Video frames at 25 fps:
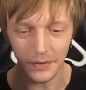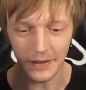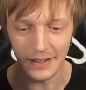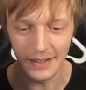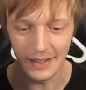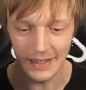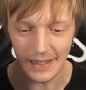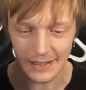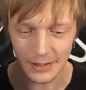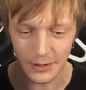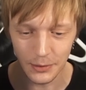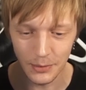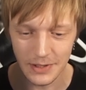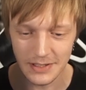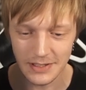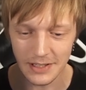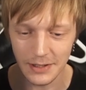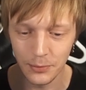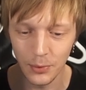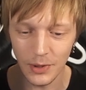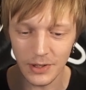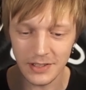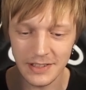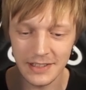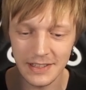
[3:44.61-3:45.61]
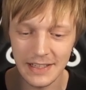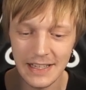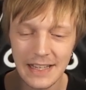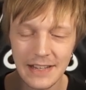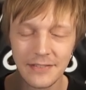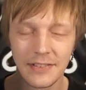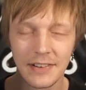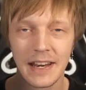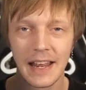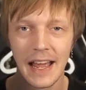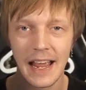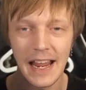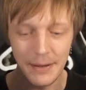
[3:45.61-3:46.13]
The Electro Wizard wasn't
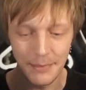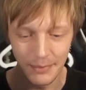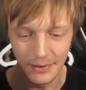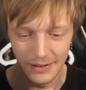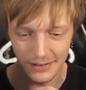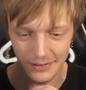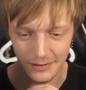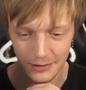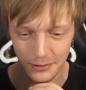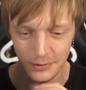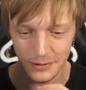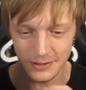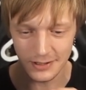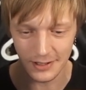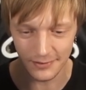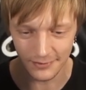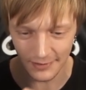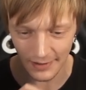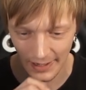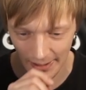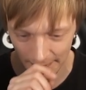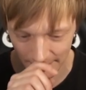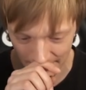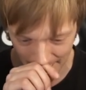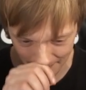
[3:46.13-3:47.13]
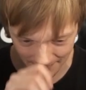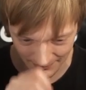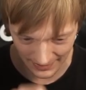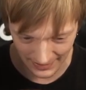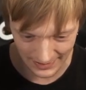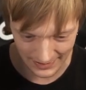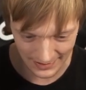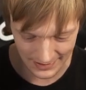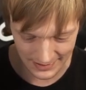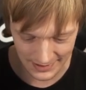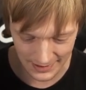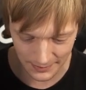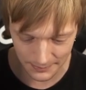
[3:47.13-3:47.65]
even able to survive the
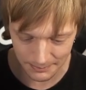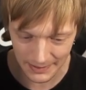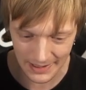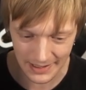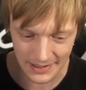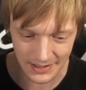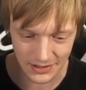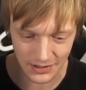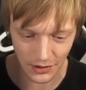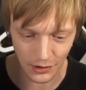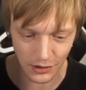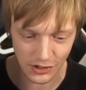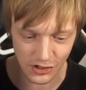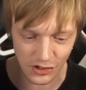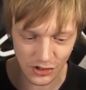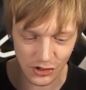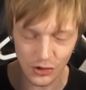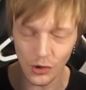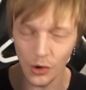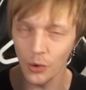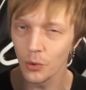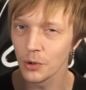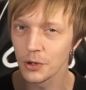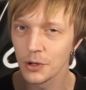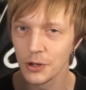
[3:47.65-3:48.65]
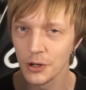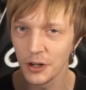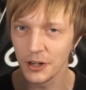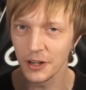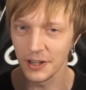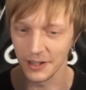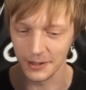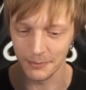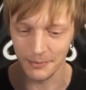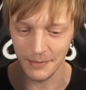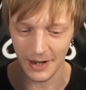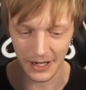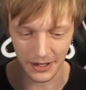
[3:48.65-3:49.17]
minions. The minions are so good
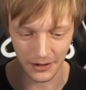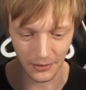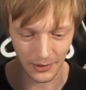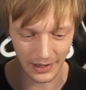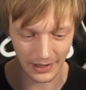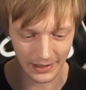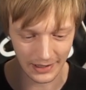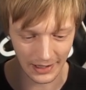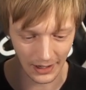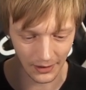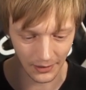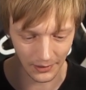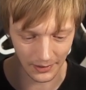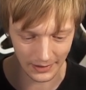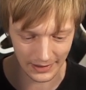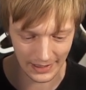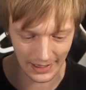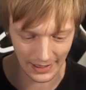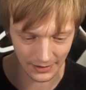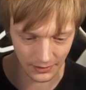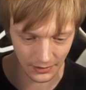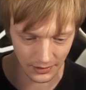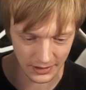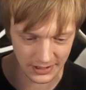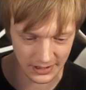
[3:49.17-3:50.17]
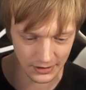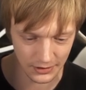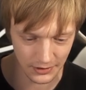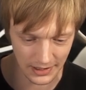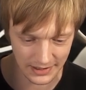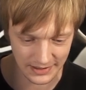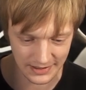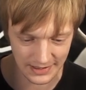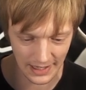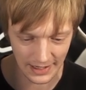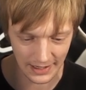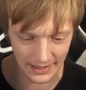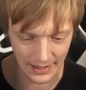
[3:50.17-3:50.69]
in the meta right now. I can't
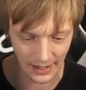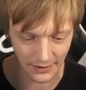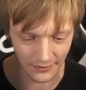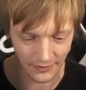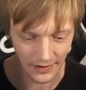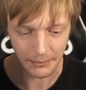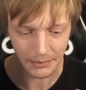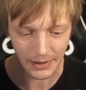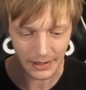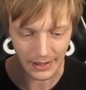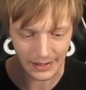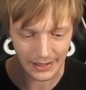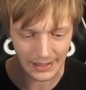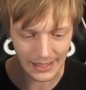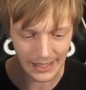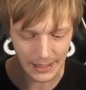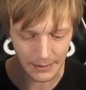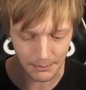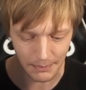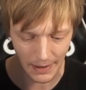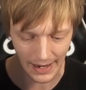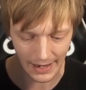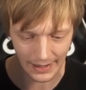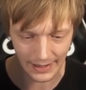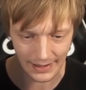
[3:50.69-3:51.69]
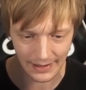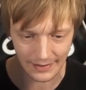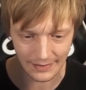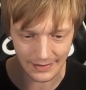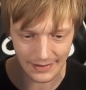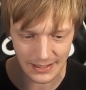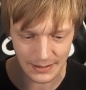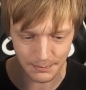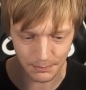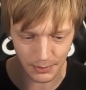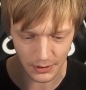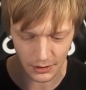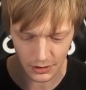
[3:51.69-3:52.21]
stress that enough. I'm gonna keep aiding
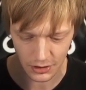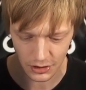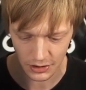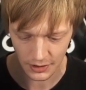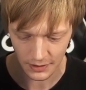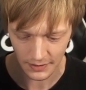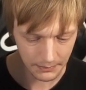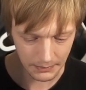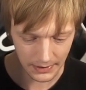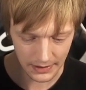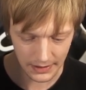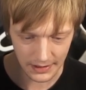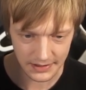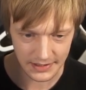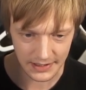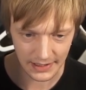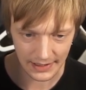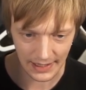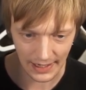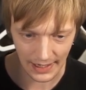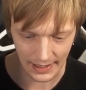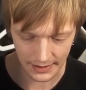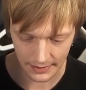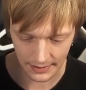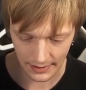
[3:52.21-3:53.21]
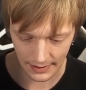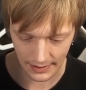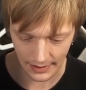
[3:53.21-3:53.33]
this push because I can.